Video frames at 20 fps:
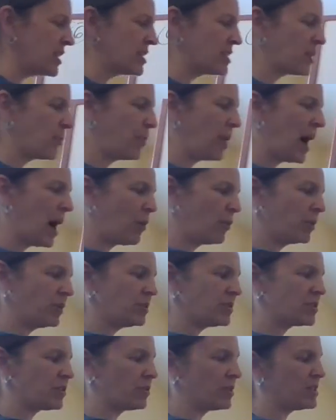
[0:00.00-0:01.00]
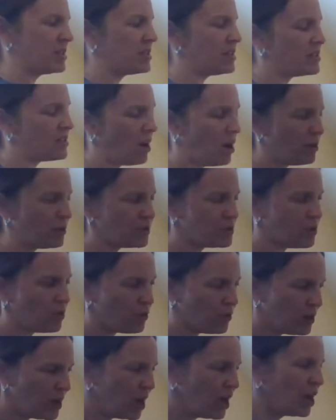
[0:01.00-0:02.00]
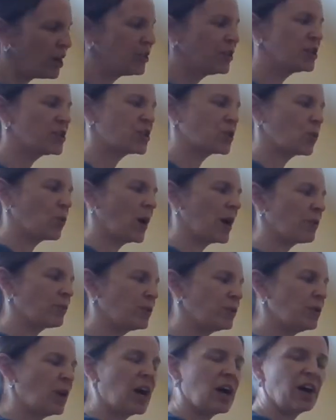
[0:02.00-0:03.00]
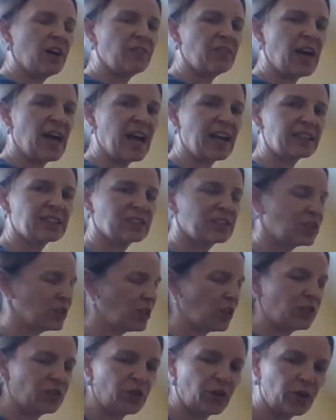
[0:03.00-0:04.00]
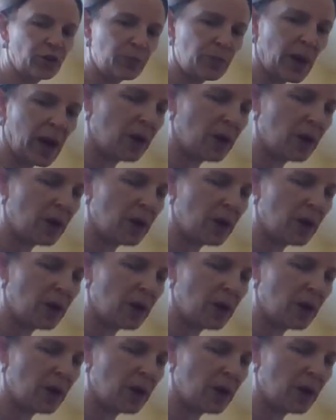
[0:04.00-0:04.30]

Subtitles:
is the power. So this is also the square root of x to the 3rd